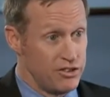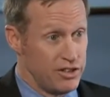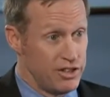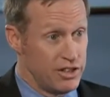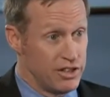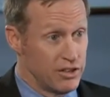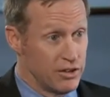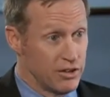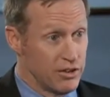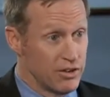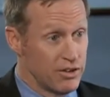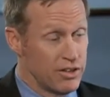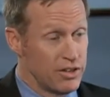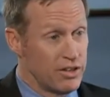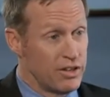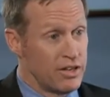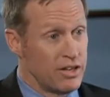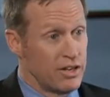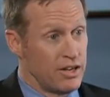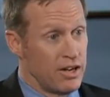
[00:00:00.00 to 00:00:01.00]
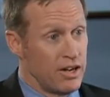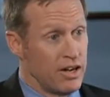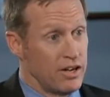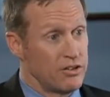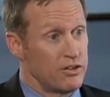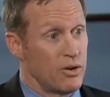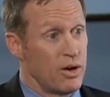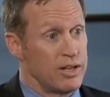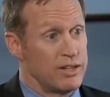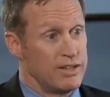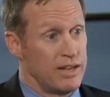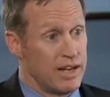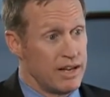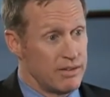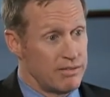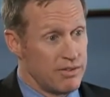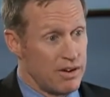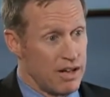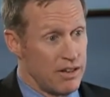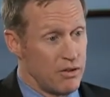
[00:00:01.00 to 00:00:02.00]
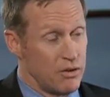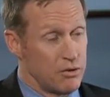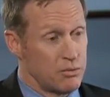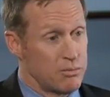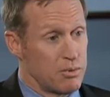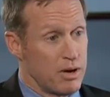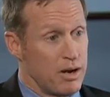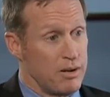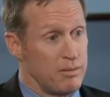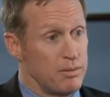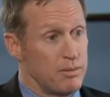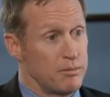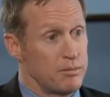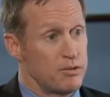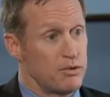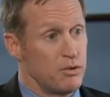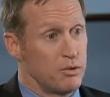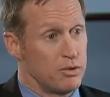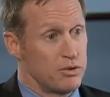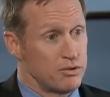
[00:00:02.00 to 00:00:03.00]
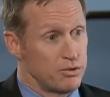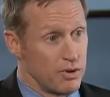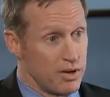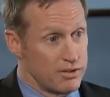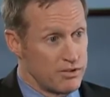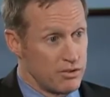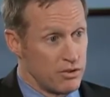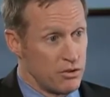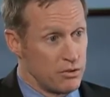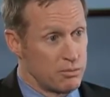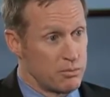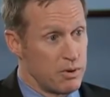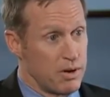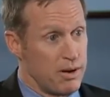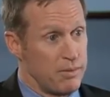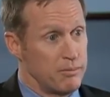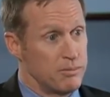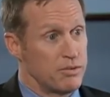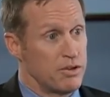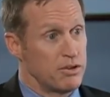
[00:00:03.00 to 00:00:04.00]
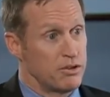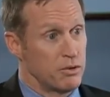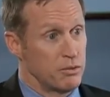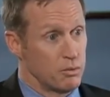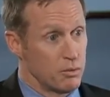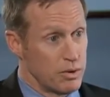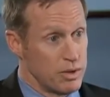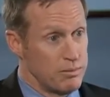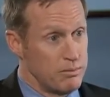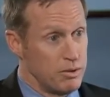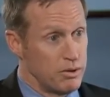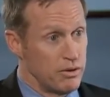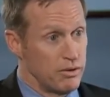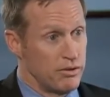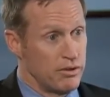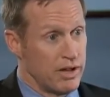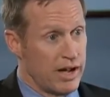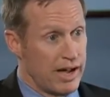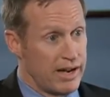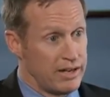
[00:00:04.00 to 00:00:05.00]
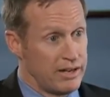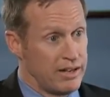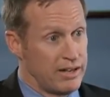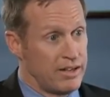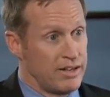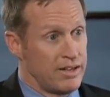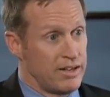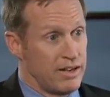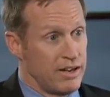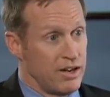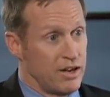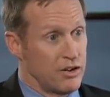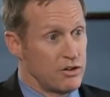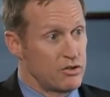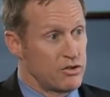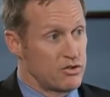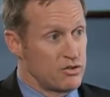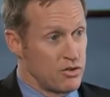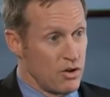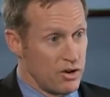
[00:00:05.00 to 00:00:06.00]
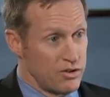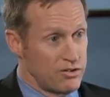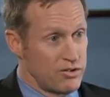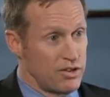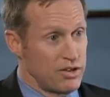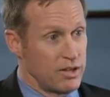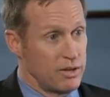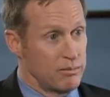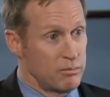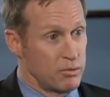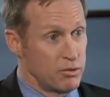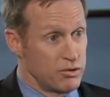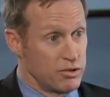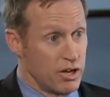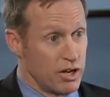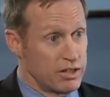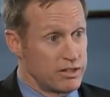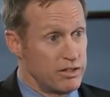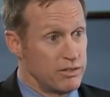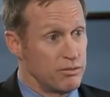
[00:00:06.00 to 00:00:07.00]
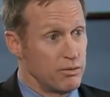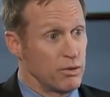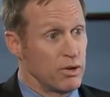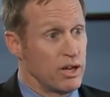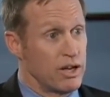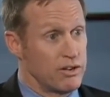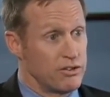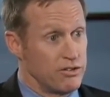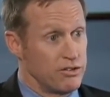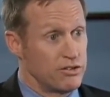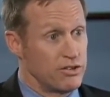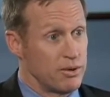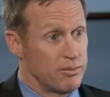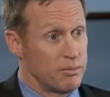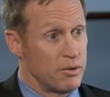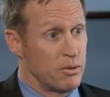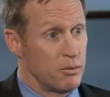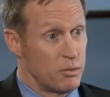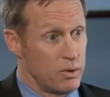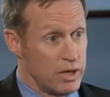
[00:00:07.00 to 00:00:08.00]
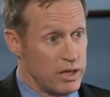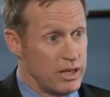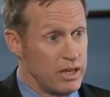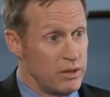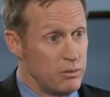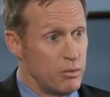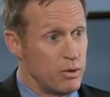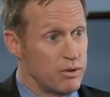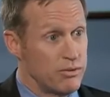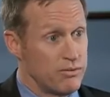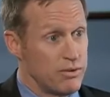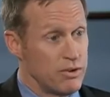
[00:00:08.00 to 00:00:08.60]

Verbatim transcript: year uh, to identify those problems, to address those problems, and to rebuild that uh, trusting and productive relationship that we need with